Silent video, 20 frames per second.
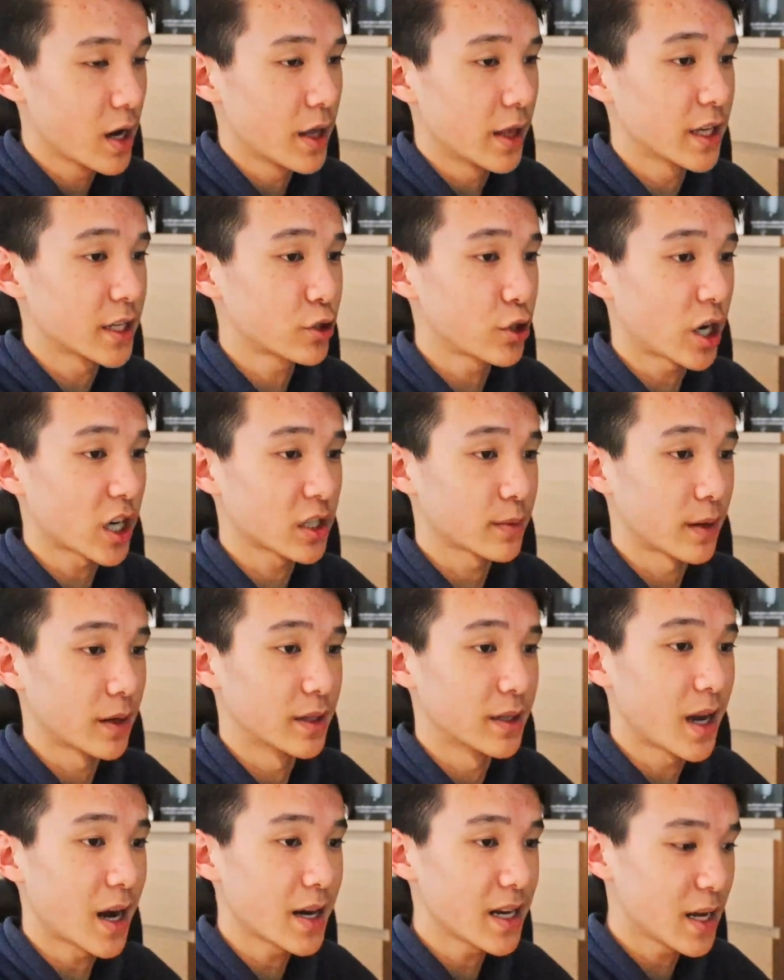This tracks about
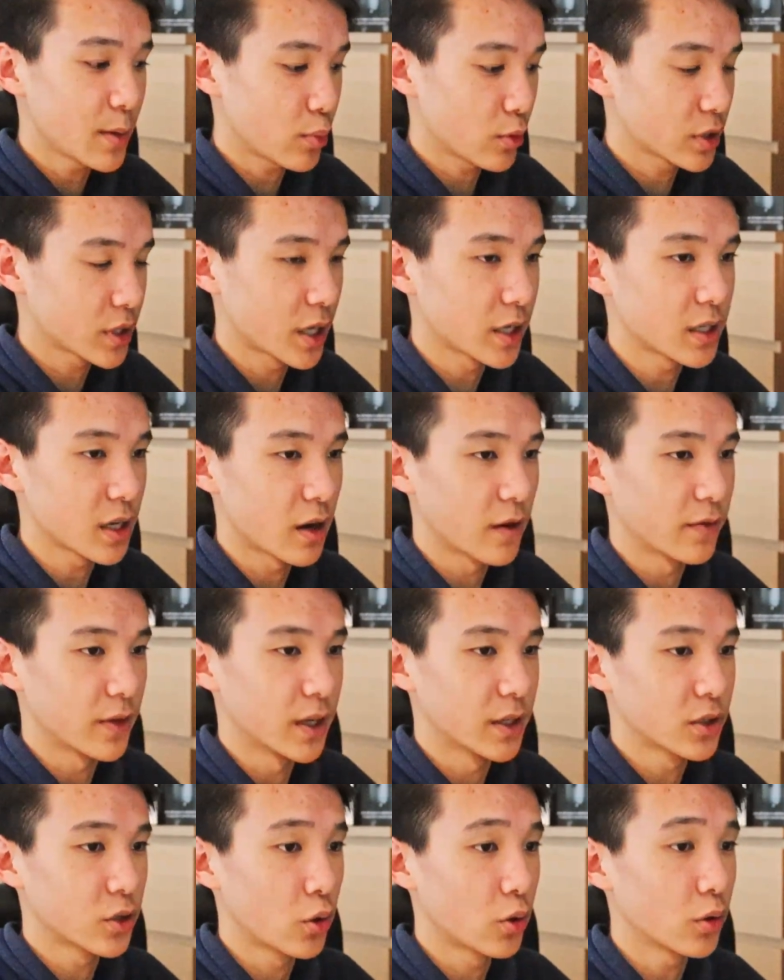98% of the
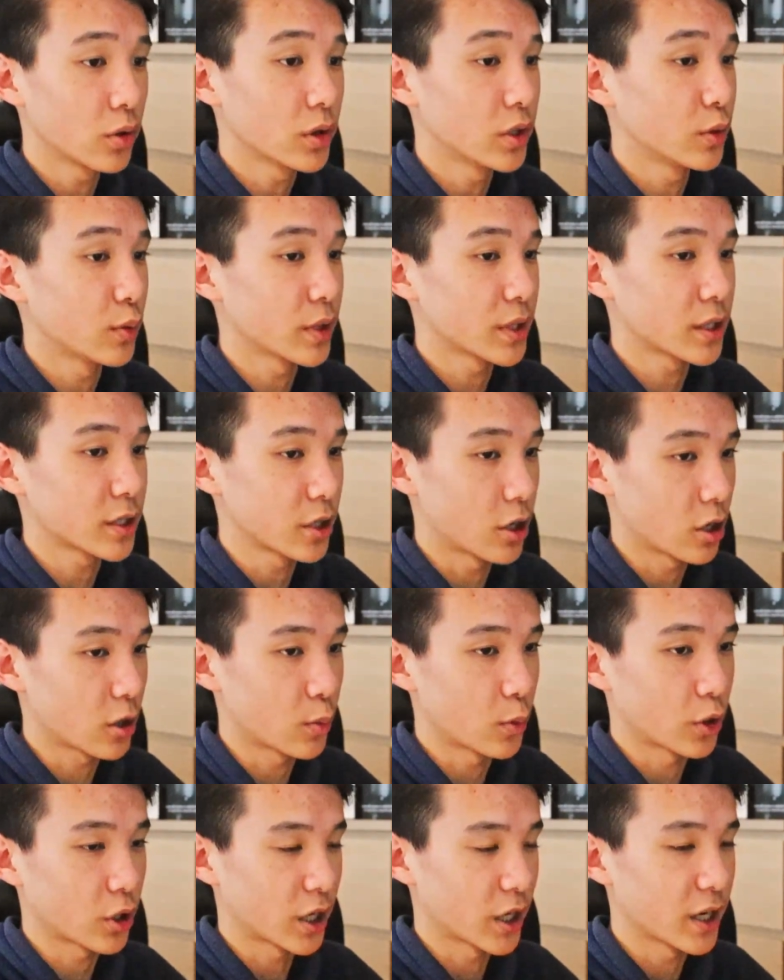total US stock
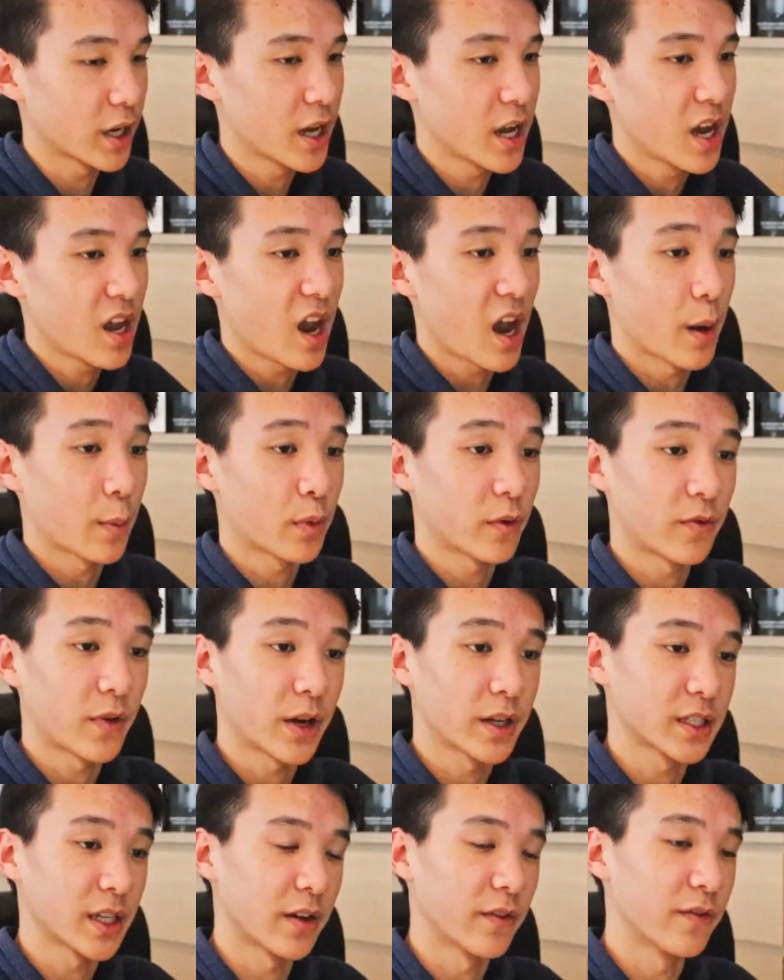market and
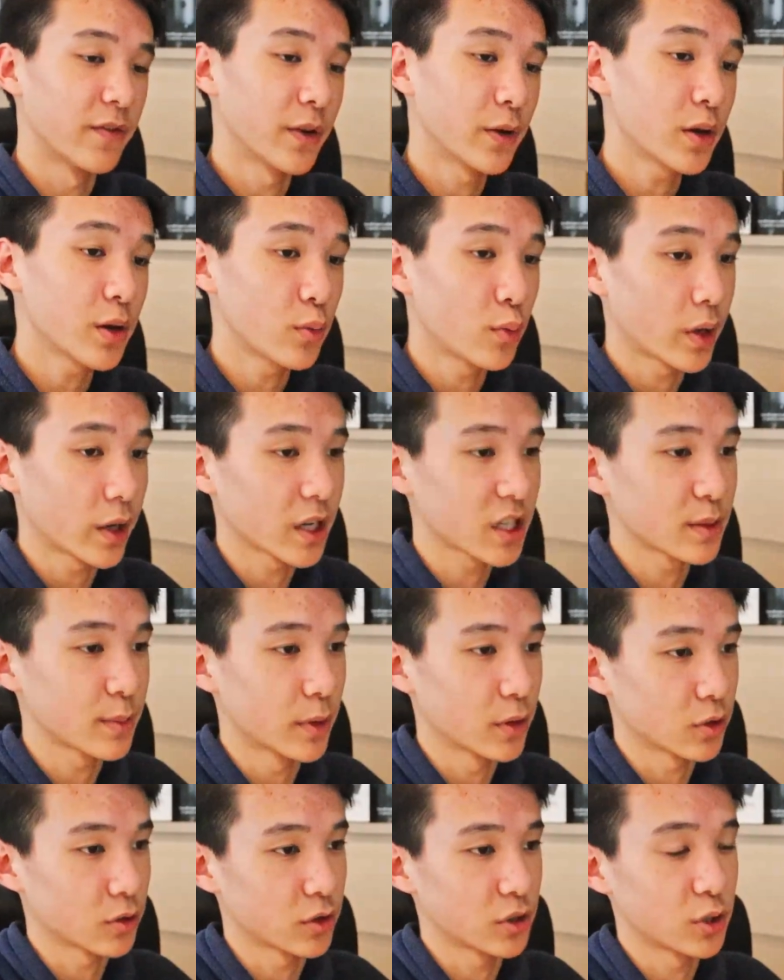provides a very wide
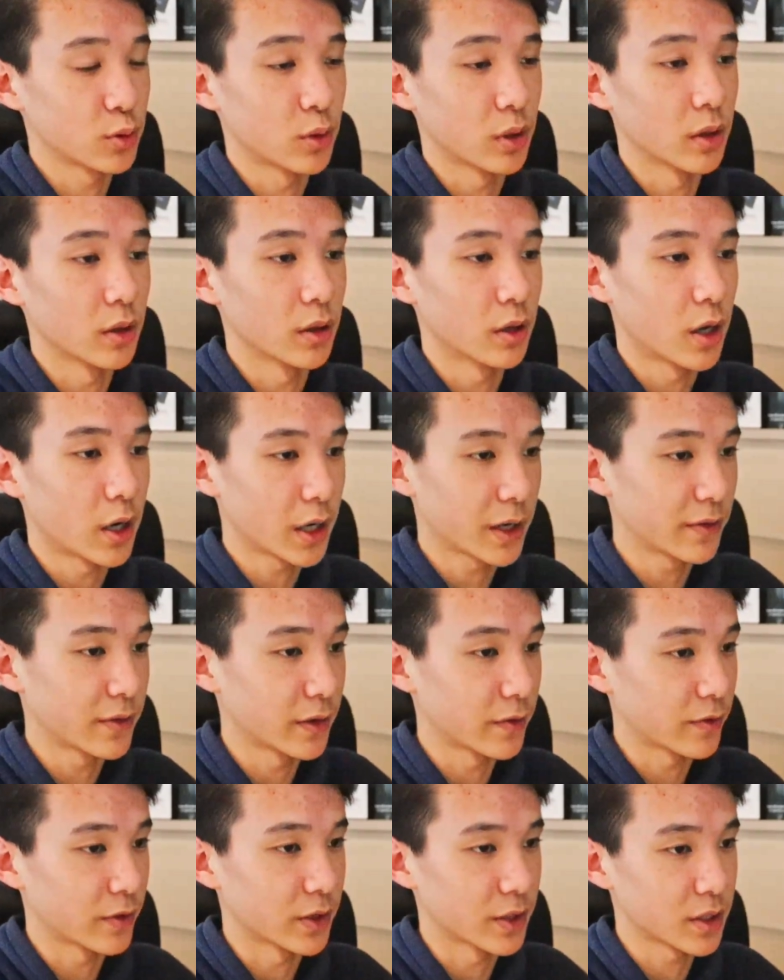exposure to a lot of
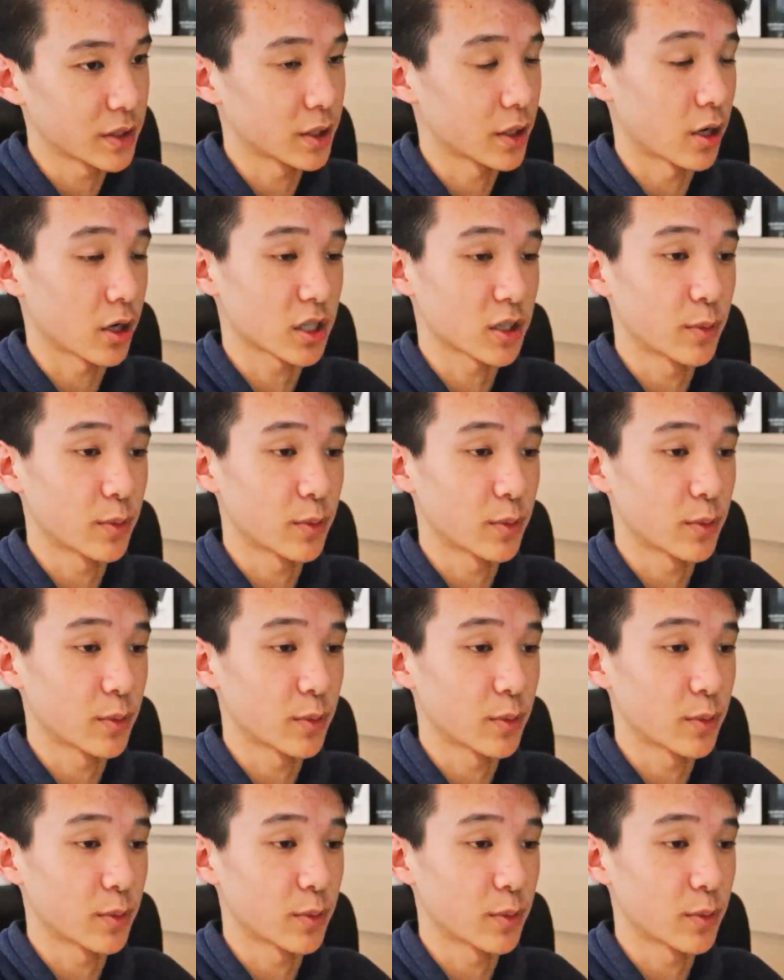different stocks.